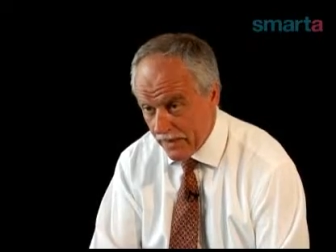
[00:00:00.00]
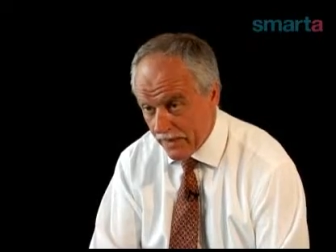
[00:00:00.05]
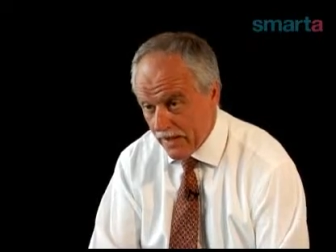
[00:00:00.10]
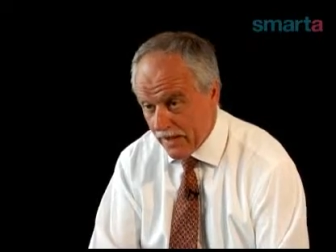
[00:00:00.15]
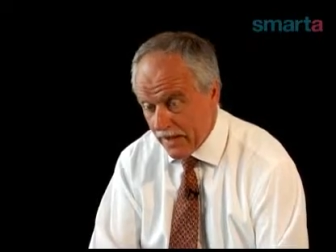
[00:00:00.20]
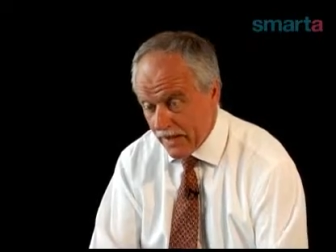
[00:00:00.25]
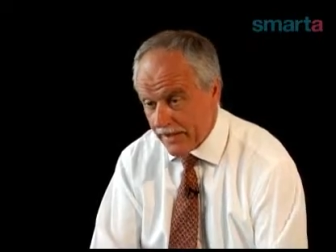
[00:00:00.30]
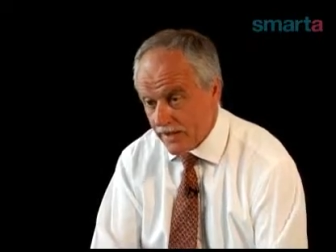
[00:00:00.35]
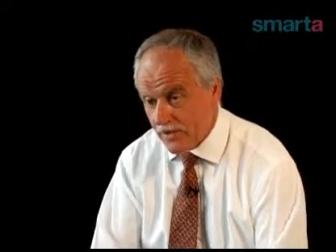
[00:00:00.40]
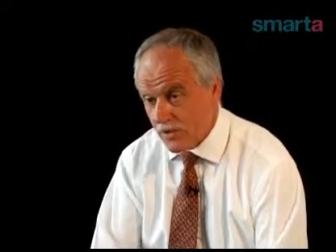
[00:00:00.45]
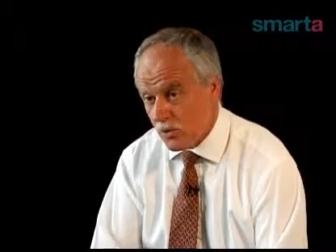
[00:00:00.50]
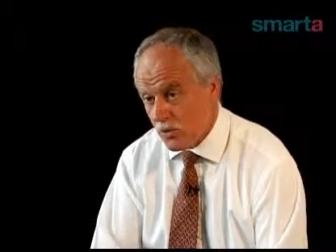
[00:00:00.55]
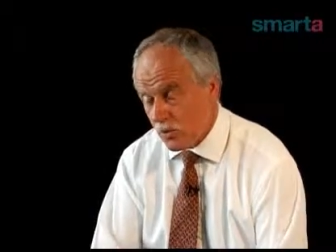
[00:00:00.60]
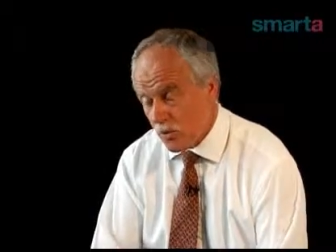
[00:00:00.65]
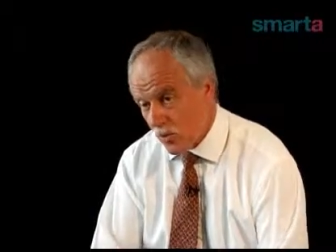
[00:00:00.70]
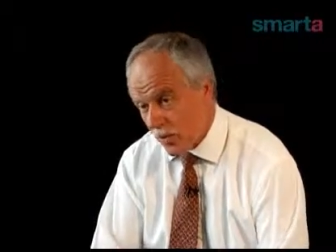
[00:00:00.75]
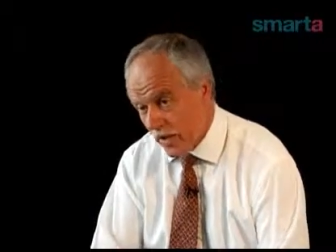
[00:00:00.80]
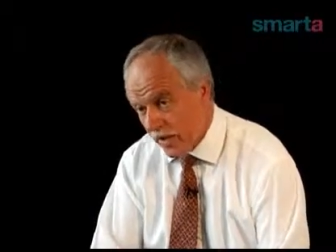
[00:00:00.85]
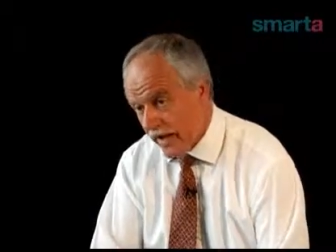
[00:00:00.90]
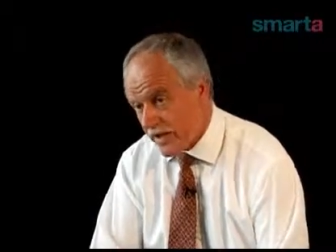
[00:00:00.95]
And
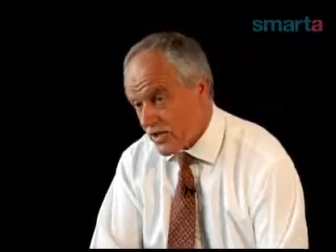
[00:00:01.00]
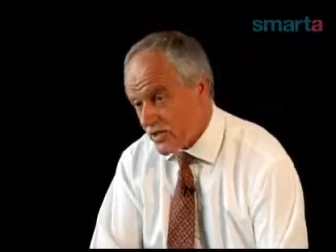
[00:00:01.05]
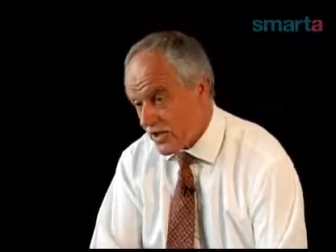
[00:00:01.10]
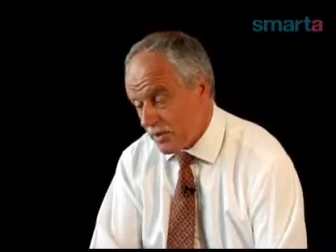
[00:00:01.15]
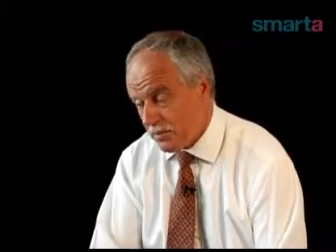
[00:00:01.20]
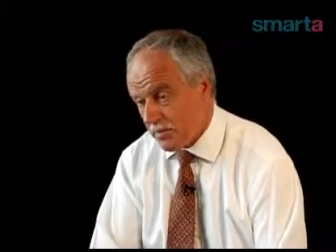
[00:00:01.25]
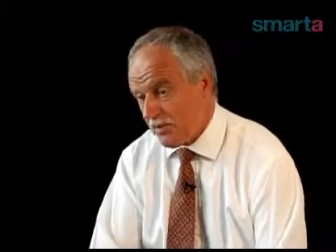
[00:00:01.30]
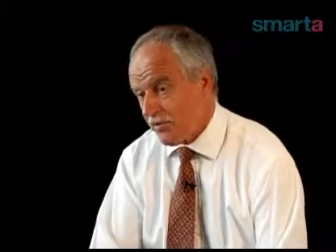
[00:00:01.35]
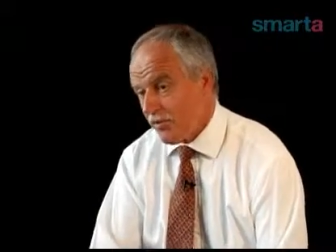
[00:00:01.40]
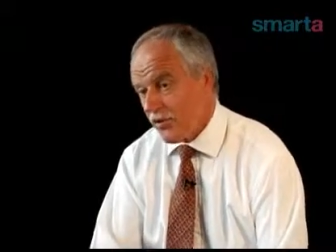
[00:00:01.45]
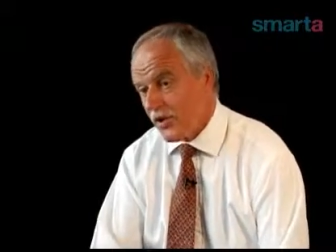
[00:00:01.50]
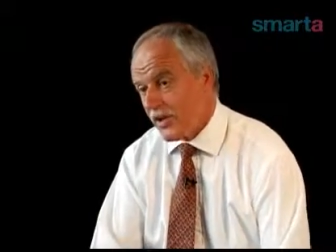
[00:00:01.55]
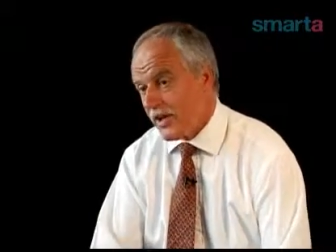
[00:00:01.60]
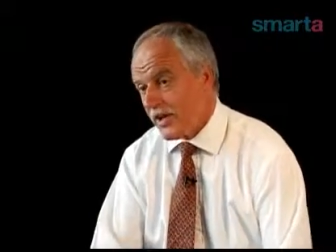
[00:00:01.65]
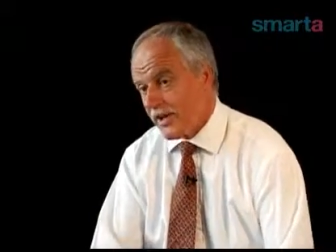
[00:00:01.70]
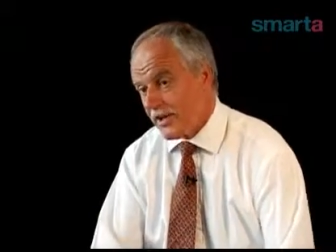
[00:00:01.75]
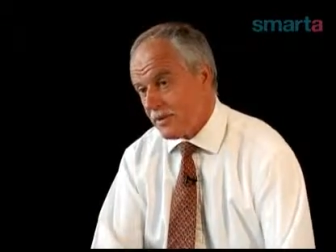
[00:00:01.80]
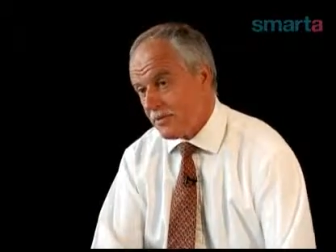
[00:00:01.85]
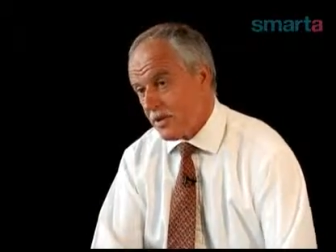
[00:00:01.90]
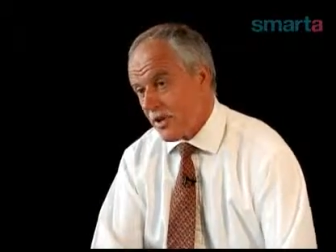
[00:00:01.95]
we actually prefer to
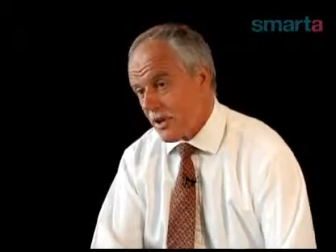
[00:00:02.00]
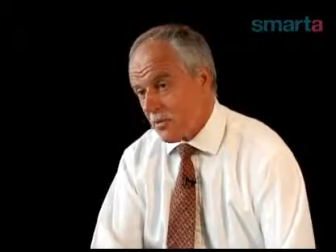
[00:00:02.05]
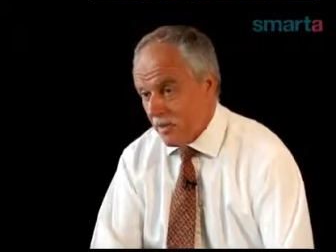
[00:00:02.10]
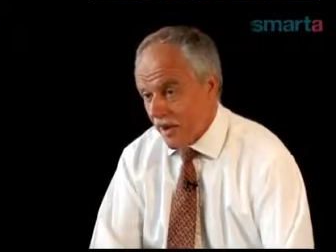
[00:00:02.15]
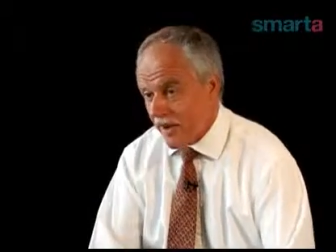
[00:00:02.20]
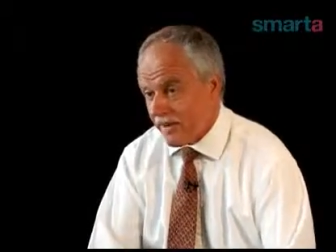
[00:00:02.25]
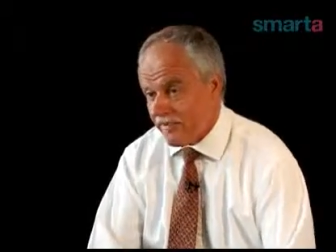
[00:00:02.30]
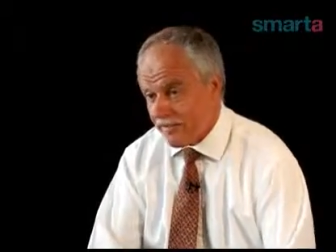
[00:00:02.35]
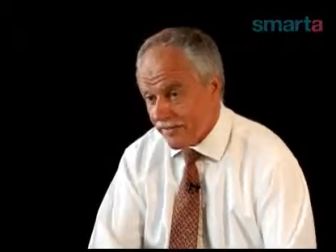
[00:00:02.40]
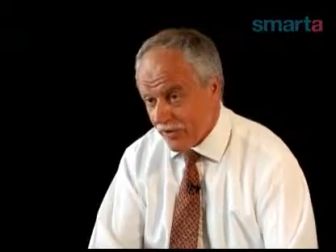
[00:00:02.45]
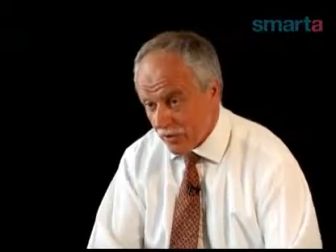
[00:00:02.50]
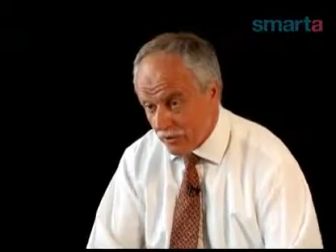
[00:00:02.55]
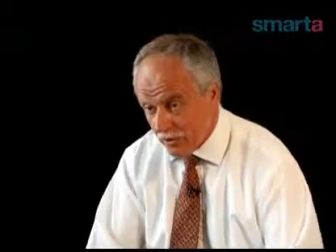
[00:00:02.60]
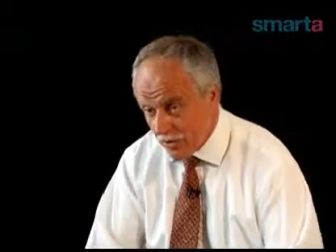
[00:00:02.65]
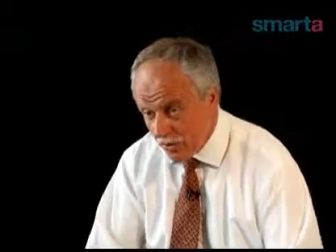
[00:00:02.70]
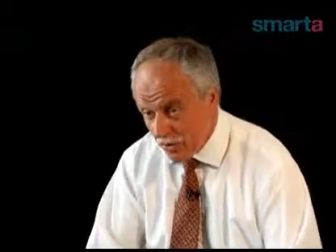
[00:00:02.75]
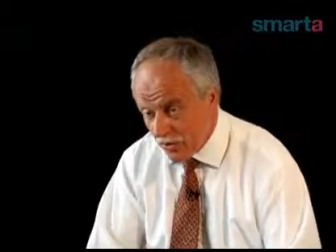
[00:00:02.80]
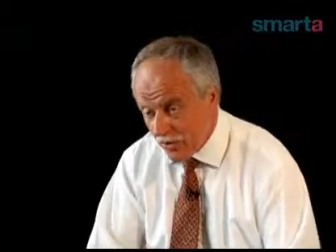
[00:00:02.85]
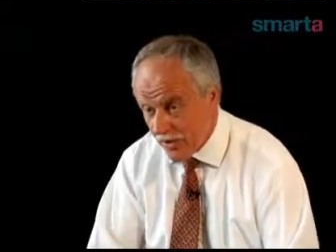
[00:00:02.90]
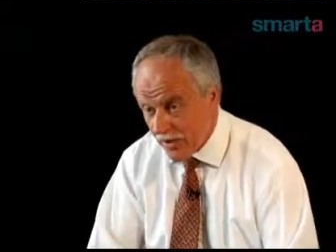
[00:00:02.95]
get the money back from
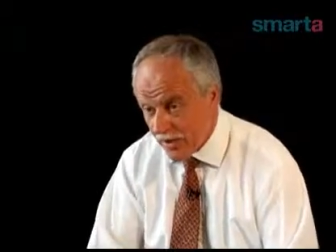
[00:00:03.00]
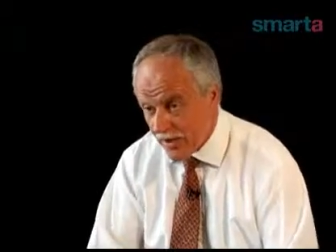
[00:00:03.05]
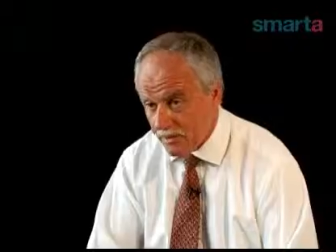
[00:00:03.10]
you